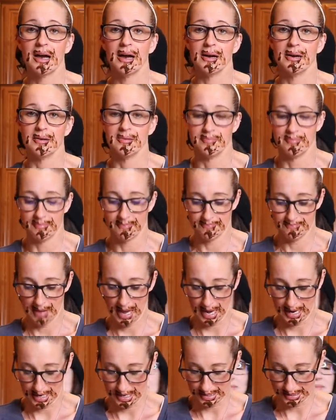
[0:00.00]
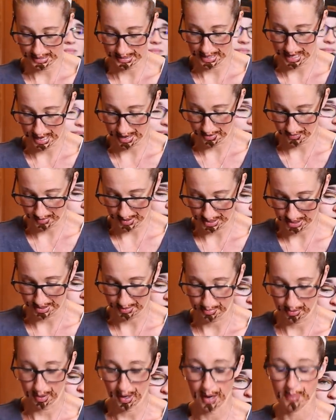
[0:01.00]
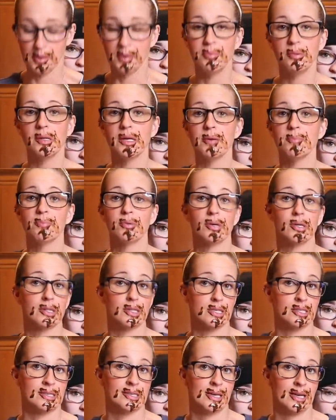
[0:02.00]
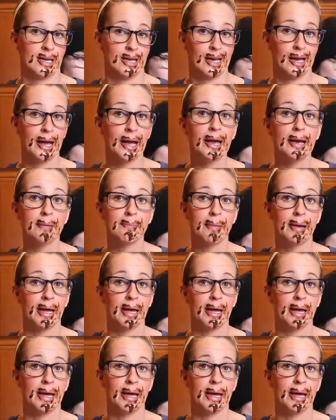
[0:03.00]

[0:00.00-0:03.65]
um, I guess now we should probably put this in a cake.